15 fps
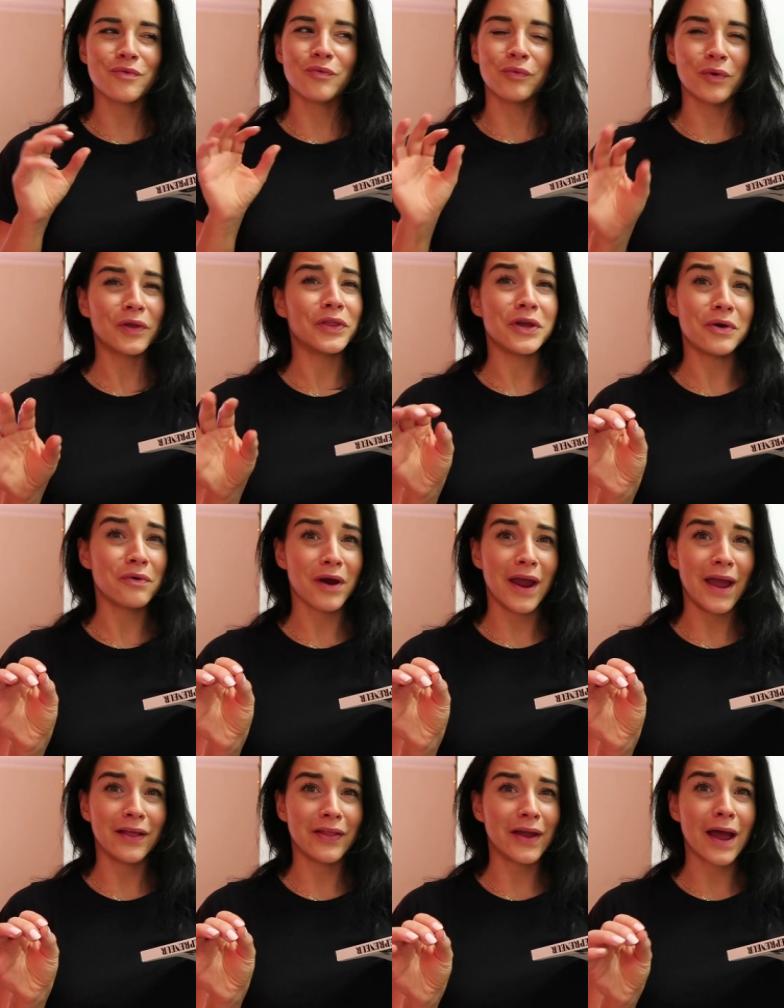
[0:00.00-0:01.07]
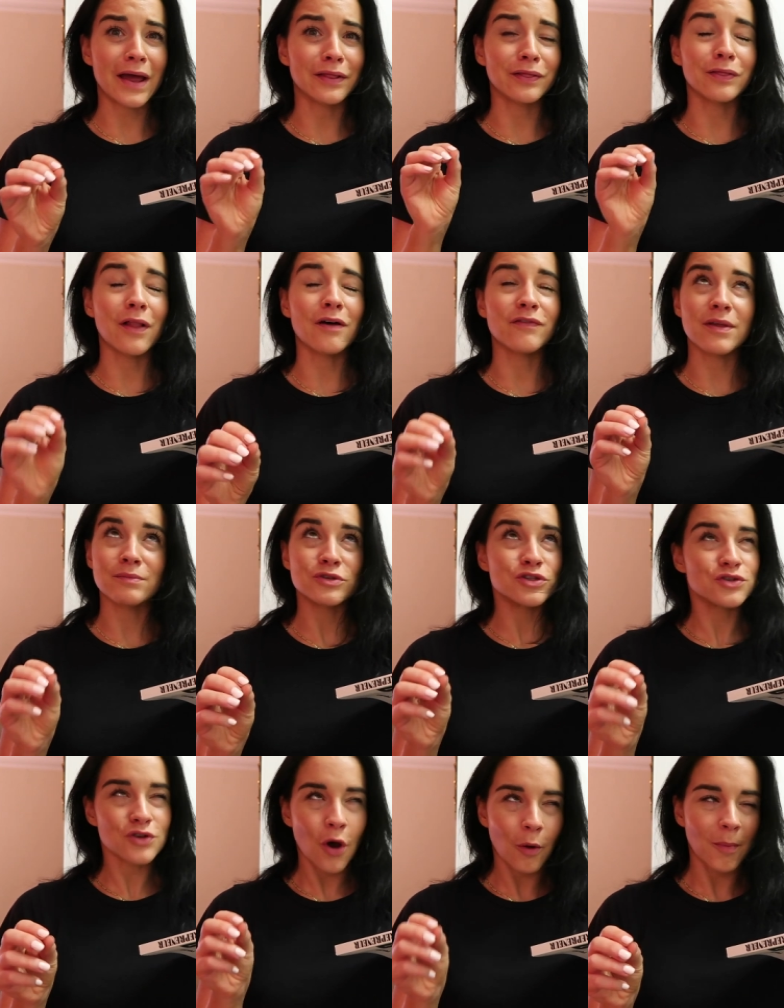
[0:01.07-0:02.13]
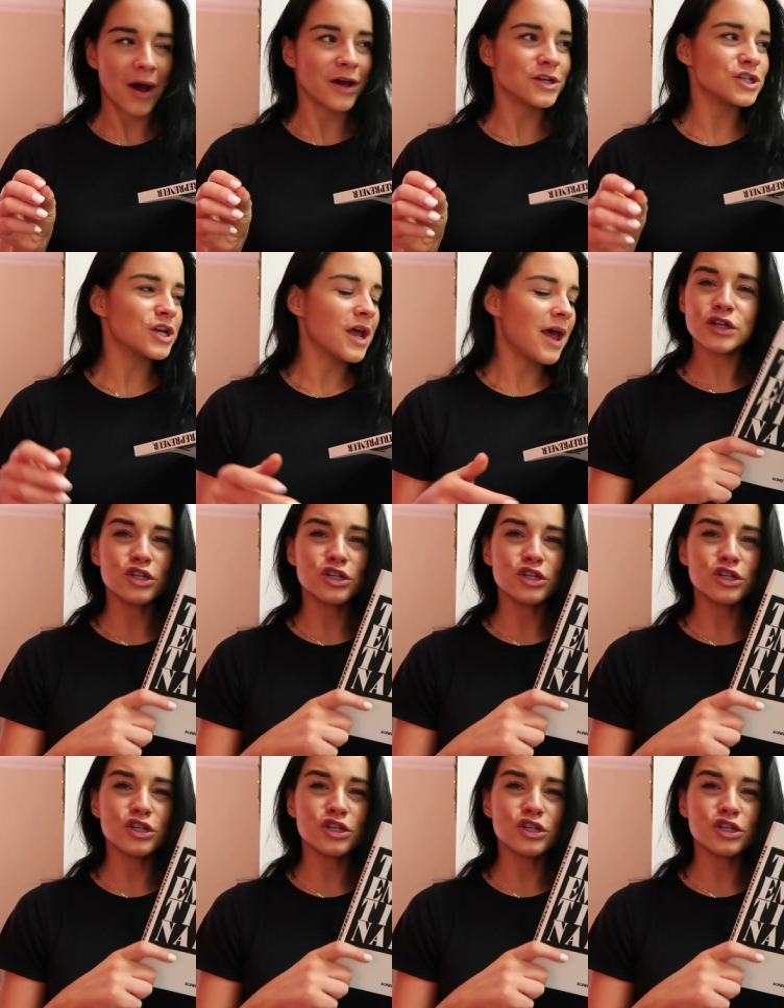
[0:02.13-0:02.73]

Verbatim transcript: really great. Like I love them so much.